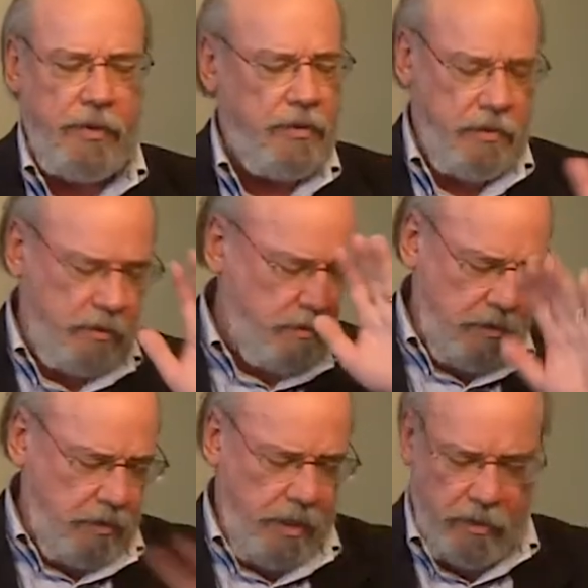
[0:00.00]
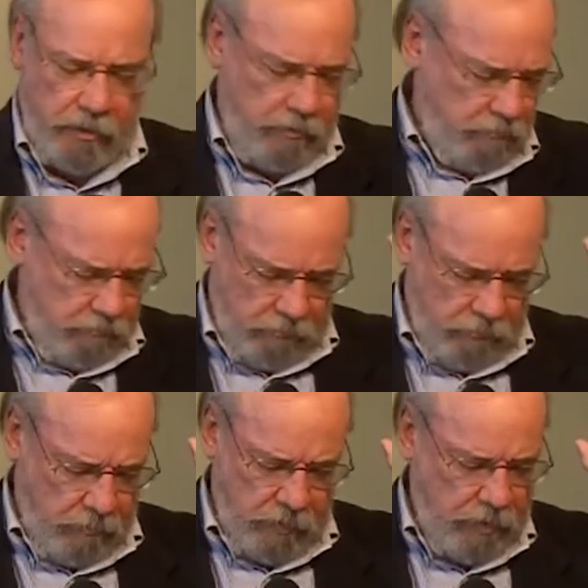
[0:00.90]
He's had it.
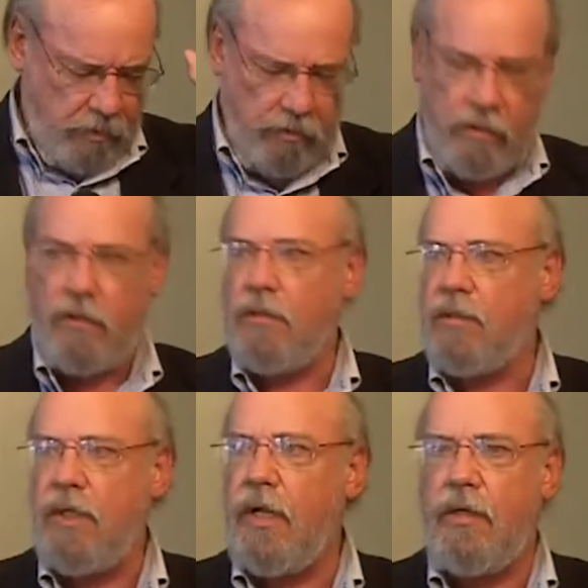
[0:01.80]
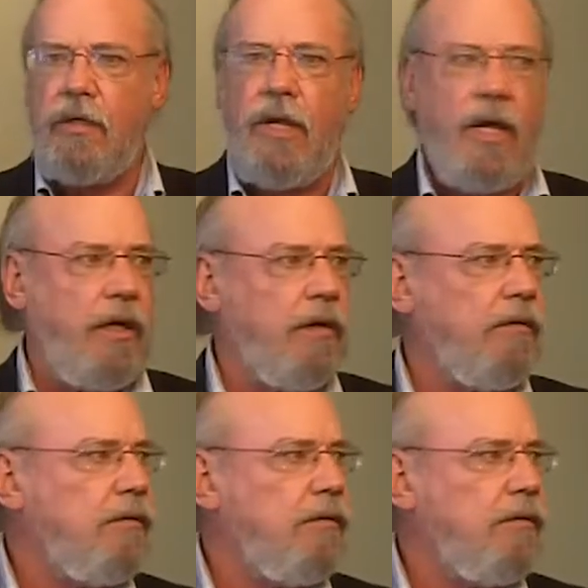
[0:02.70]
Just sit down and die.